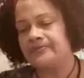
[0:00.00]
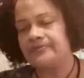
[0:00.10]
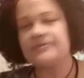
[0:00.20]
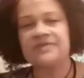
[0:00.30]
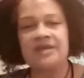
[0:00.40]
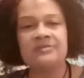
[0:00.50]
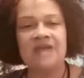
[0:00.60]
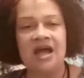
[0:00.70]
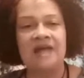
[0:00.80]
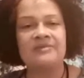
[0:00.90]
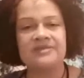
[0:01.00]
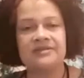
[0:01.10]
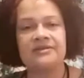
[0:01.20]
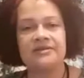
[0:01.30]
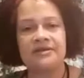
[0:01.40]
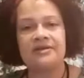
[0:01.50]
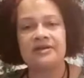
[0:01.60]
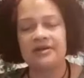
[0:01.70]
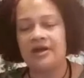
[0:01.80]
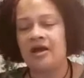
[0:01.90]
sometimes.
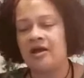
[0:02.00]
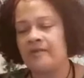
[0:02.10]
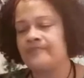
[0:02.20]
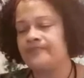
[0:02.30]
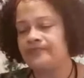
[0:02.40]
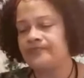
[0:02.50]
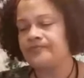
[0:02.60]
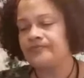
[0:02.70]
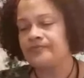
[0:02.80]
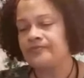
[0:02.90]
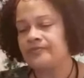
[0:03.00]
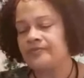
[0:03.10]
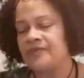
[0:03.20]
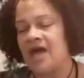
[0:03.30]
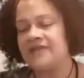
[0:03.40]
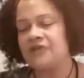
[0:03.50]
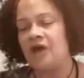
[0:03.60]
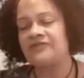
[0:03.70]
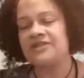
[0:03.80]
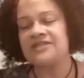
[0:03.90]
Not as
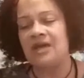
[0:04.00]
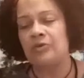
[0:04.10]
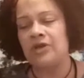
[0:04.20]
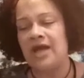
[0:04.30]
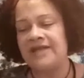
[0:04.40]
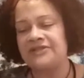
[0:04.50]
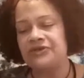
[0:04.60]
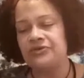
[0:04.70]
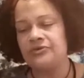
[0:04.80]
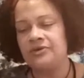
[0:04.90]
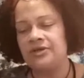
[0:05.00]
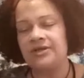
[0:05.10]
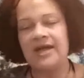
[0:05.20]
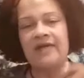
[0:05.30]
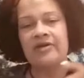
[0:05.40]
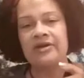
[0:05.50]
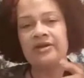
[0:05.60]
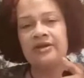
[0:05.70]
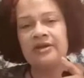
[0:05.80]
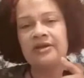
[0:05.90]
often as I would like to, Lara,
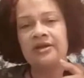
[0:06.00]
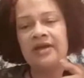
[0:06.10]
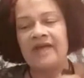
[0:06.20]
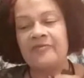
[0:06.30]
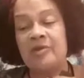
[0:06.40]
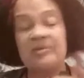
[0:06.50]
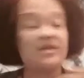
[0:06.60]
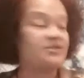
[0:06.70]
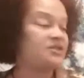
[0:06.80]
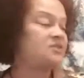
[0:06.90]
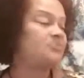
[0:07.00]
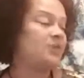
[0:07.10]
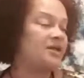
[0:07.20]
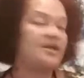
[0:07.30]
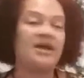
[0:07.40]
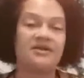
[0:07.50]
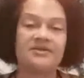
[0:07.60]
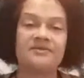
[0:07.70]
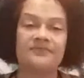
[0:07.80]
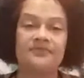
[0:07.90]
have premonitions, but
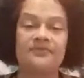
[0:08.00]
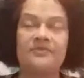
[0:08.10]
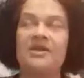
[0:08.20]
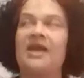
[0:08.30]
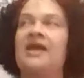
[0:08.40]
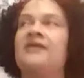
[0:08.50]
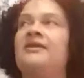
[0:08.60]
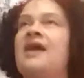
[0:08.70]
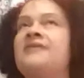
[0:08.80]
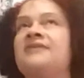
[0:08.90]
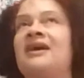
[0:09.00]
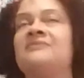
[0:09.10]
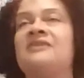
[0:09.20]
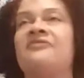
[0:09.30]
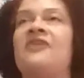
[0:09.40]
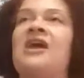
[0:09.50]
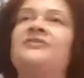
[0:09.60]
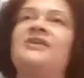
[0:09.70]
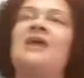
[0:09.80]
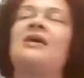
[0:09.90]
yes. And a lot of times I find
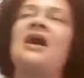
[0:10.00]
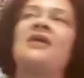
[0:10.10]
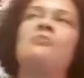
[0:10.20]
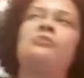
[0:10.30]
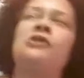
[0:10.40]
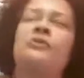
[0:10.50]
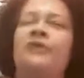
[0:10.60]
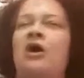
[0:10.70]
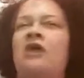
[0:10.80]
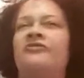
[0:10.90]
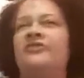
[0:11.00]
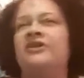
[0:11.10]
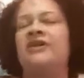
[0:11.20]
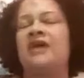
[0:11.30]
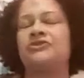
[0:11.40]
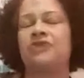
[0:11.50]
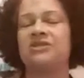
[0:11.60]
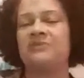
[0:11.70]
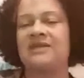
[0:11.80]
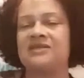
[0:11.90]
that I'll kind of blow it off and not
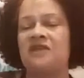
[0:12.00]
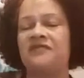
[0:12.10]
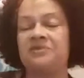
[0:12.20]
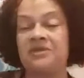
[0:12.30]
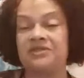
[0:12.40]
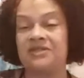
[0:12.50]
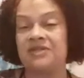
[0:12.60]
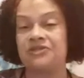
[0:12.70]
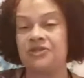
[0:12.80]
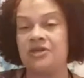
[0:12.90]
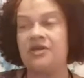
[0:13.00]
trust myself as much as I should,